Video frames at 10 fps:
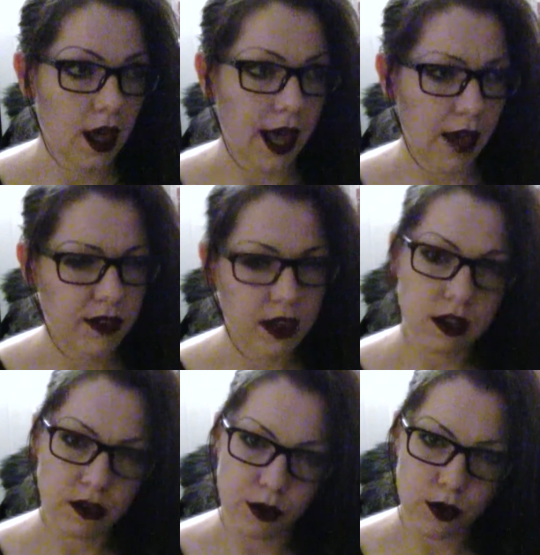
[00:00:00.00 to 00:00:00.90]
I've seen
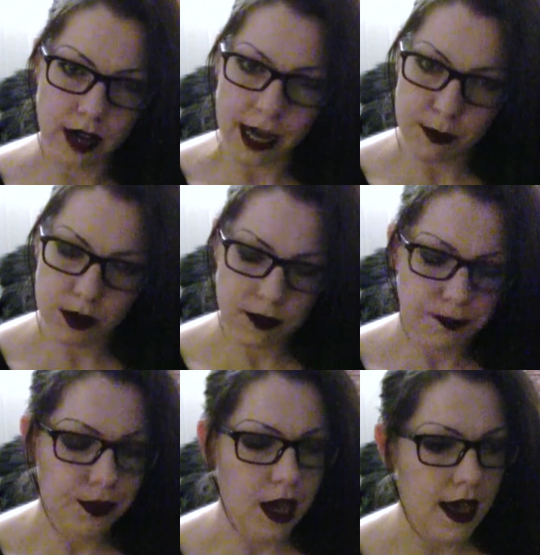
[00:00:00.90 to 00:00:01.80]
it a few times
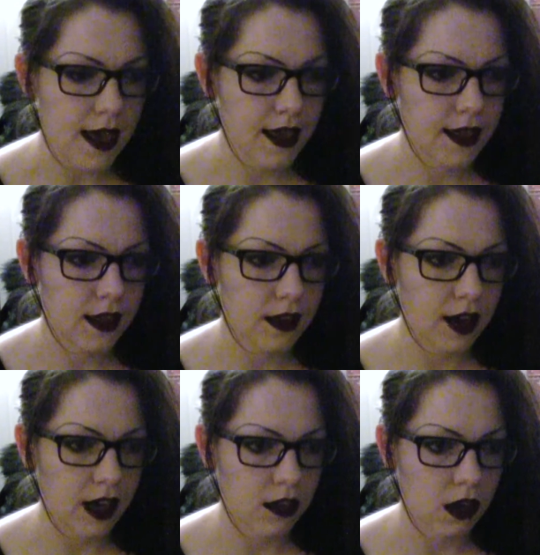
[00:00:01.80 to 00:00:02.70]
and
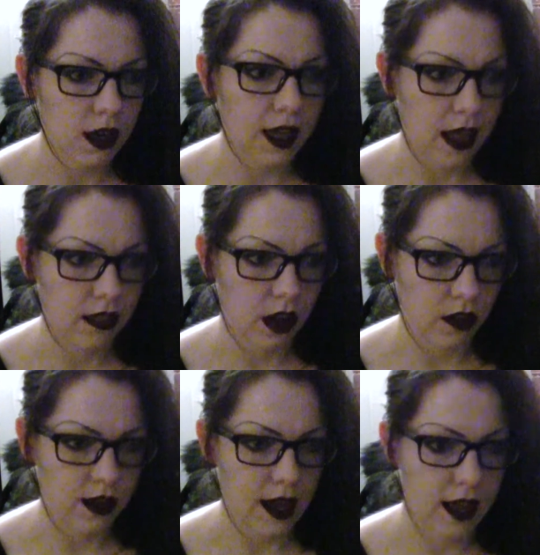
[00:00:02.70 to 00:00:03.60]
I saw it again the
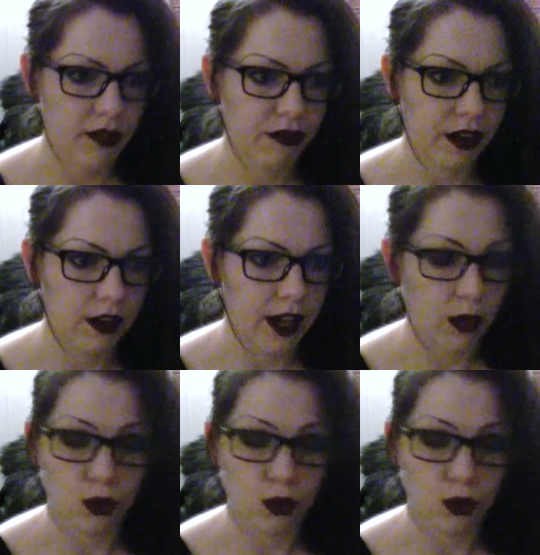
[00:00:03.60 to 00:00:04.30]
other day and figured I